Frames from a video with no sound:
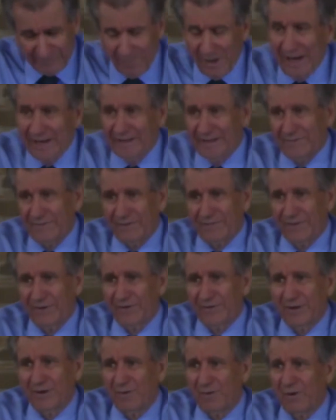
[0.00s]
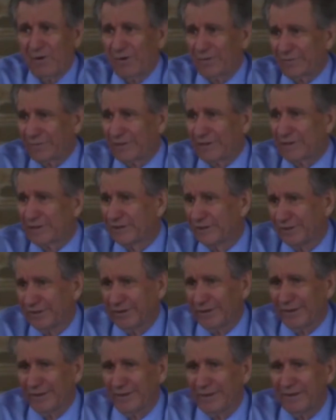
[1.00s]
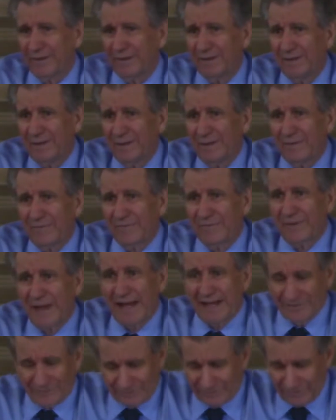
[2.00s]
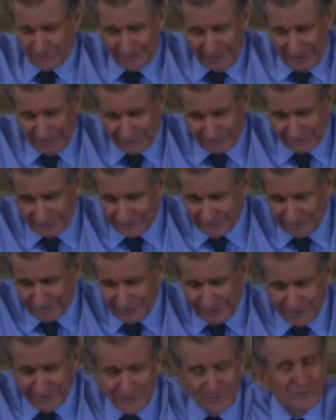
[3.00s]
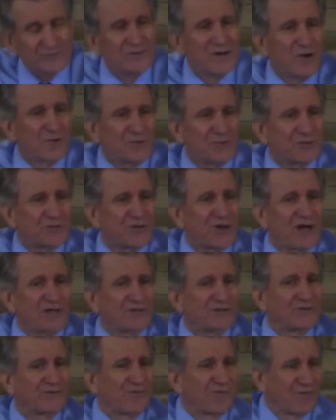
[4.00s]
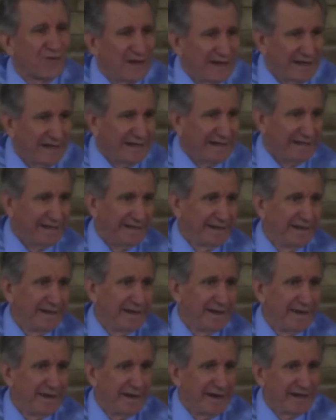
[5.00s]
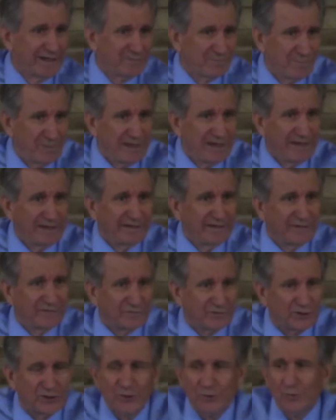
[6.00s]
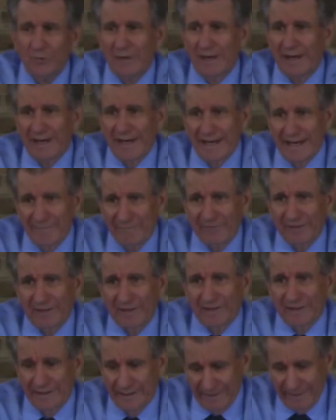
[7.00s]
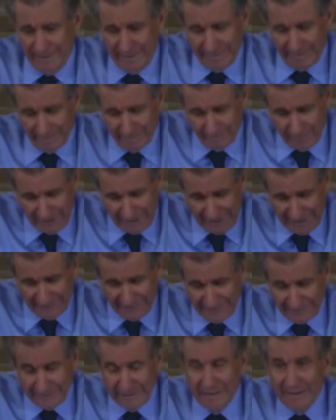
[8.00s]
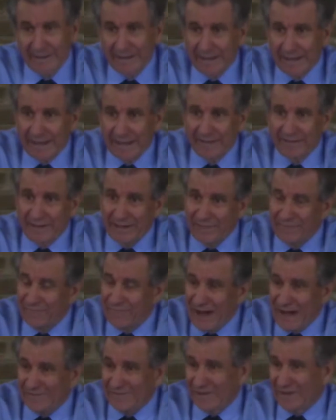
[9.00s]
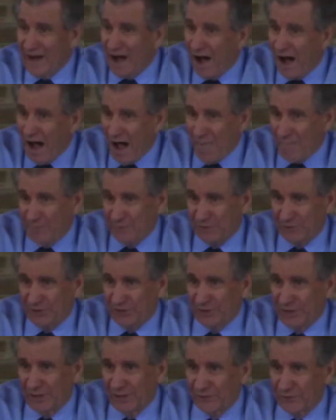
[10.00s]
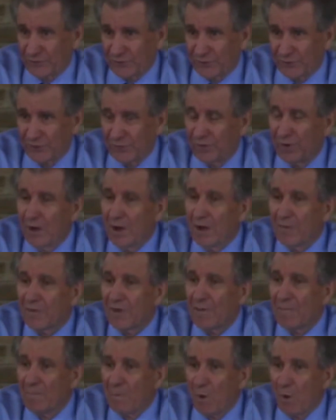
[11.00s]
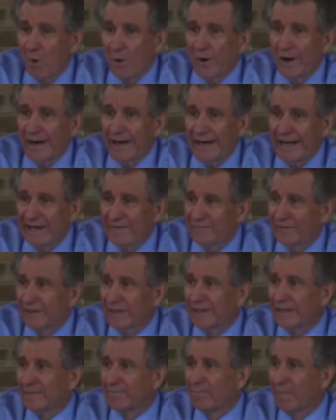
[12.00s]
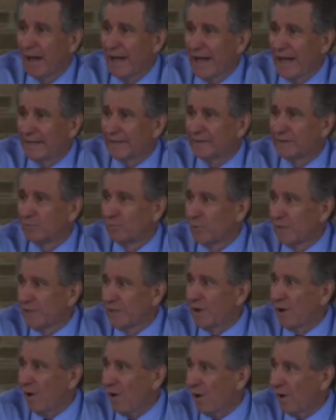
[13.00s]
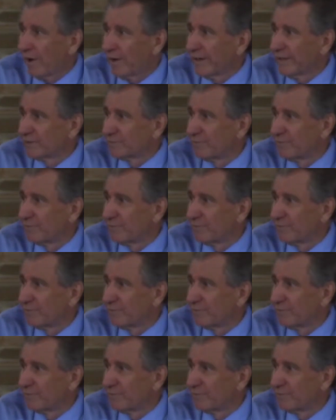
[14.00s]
minded that they're no earthly good. There's no such thing as being too heavenly minded. And in fact, the opposite is true. The more heavenly minded we are as